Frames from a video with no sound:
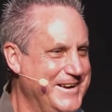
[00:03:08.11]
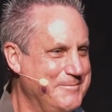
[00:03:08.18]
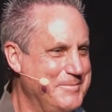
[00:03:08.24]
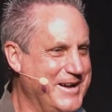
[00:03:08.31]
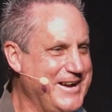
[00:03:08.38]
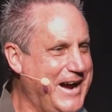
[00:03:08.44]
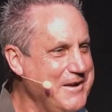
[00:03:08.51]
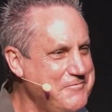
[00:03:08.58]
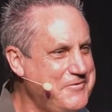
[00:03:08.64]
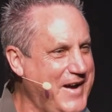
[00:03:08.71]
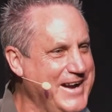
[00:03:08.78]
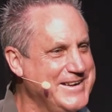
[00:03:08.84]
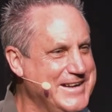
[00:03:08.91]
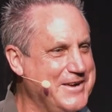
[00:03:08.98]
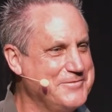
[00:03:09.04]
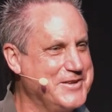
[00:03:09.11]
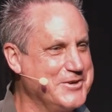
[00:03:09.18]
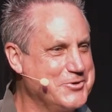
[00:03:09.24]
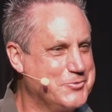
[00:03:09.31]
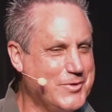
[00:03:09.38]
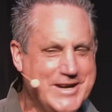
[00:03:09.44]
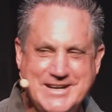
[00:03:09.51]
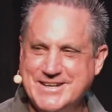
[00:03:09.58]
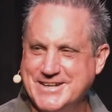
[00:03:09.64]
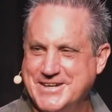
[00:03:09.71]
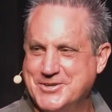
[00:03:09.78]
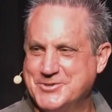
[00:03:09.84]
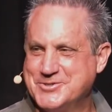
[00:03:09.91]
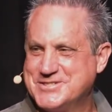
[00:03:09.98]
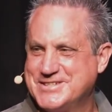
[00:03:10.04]
But I find out that great
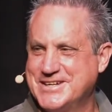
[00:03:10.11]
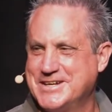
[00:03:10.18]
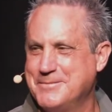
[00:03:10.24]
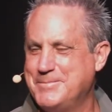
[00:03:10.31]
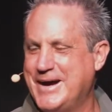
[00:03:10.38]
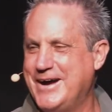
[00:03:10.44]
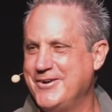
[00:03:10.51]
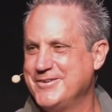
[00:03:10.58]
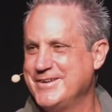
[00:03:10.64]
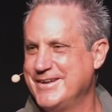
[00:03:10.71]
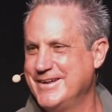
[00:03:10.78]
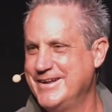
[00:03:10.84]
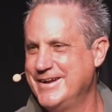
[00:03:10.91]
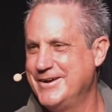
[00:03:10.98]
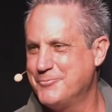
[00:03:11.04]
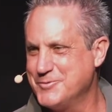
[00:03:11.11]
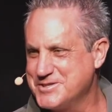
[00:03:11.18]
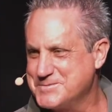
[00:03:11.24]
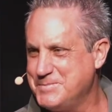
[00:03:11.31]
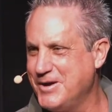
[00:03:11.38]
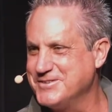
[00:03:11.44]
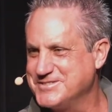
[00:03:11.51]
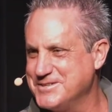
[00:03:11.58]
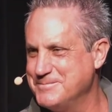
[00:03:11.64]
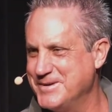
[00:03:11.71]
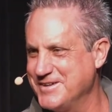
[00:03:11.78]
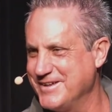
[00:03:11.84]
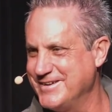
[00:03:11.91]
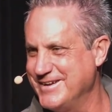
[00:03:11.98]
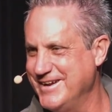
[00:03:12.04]
leaders think about
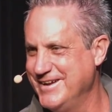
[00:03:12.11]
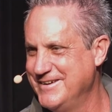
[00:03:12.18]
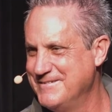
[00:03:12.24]
responsibility.